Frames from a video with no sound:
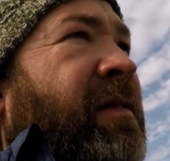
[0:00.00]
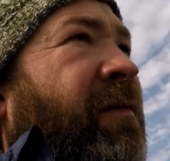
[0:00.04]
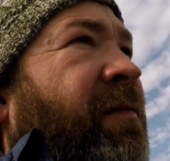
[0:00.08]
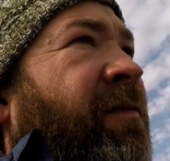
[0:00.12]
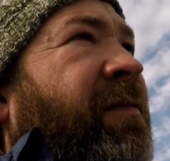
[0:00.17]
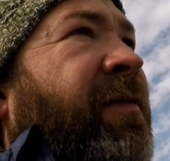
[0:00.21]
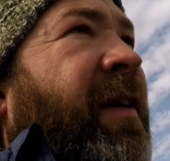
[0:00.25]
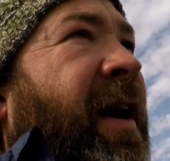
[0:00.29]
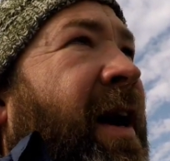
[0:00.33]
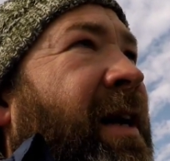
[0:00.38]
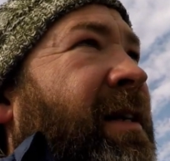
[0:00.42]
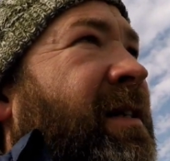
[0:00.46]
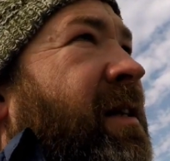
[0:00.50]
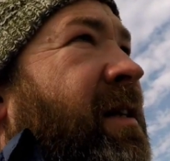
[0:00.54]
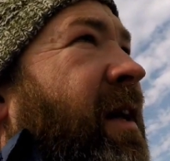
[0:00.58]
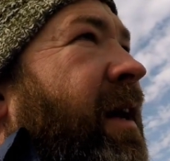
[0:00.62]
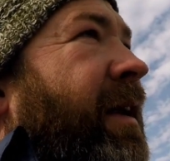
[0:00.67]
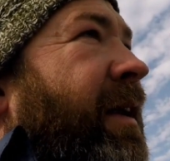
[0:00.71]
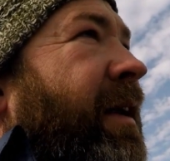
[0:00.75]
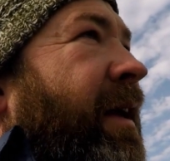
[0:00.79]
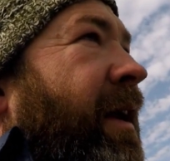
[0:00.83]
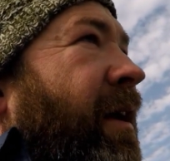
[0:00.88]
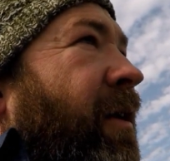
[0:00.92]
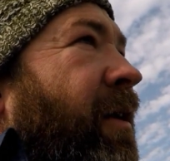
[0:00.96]
a vast
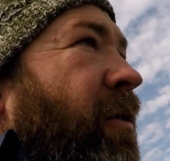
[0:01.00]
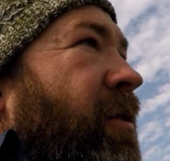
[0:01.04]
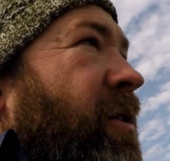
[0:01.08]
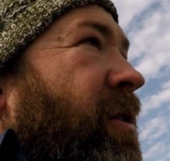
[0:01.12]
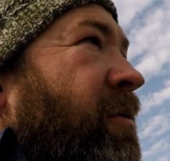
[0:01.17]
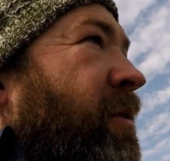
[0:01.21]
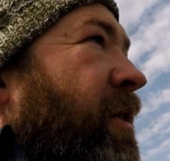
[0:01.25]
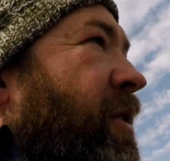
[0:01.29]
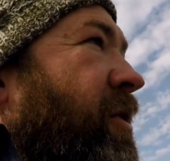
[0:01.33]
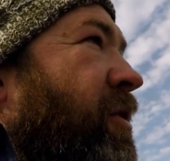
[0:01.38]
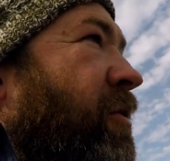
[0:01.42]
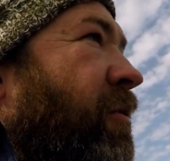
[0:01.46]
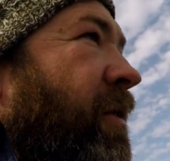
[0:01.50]
area, Oxwich.